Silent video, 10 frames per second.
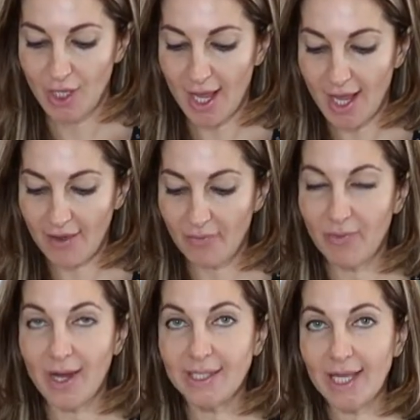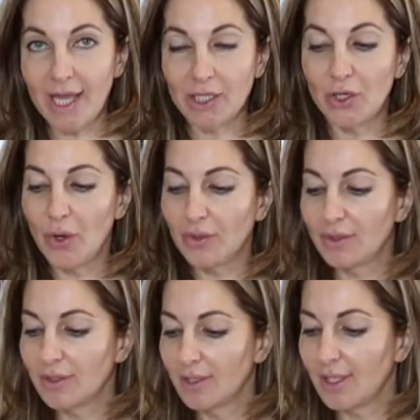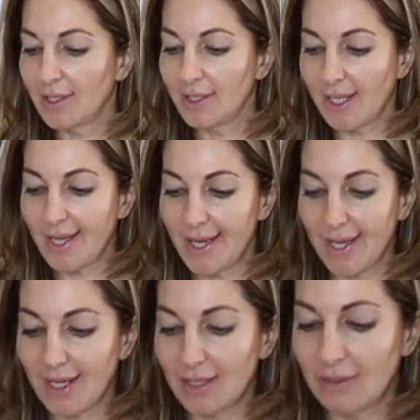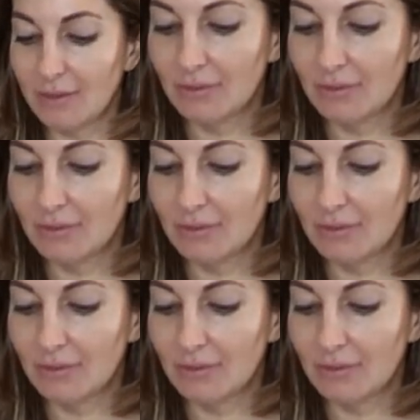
I have 1 egg yolk, and I add